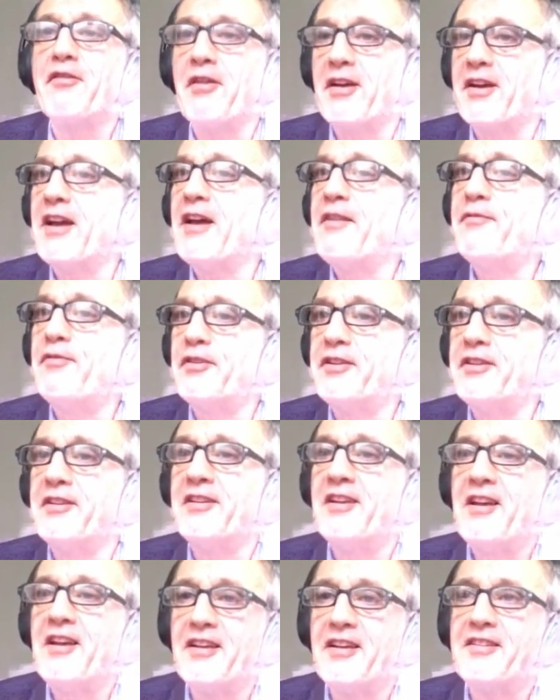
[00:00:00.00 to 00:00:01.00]
Thank you again
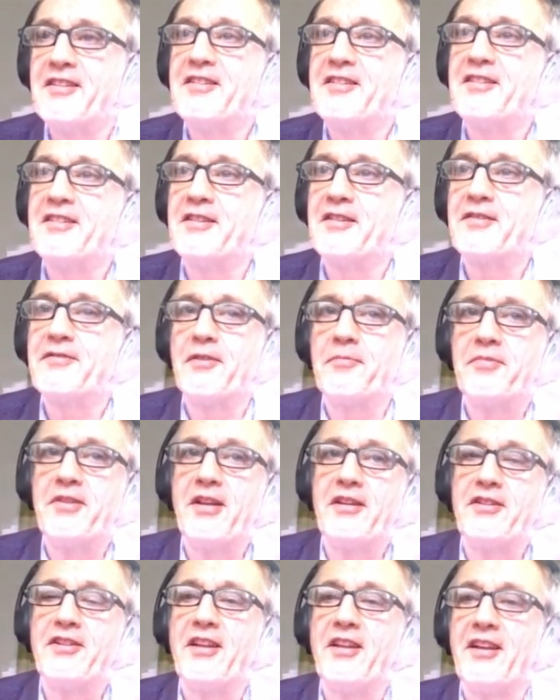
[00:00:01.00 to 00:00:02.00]
for the assistance
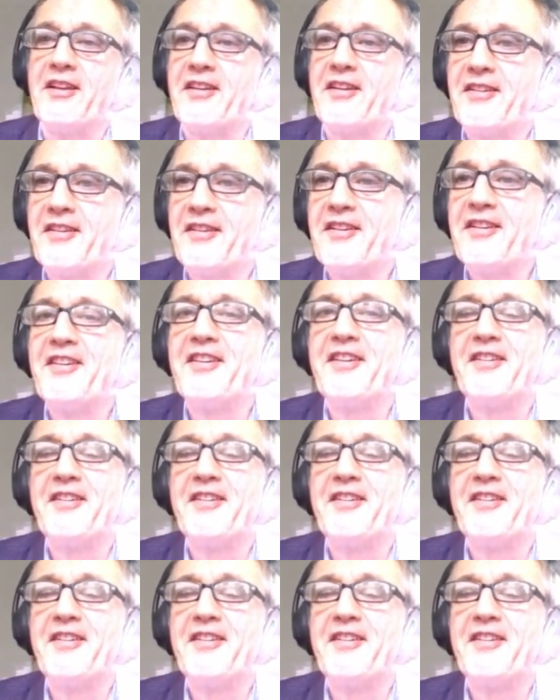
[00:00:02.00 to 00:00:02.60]
from Techtank.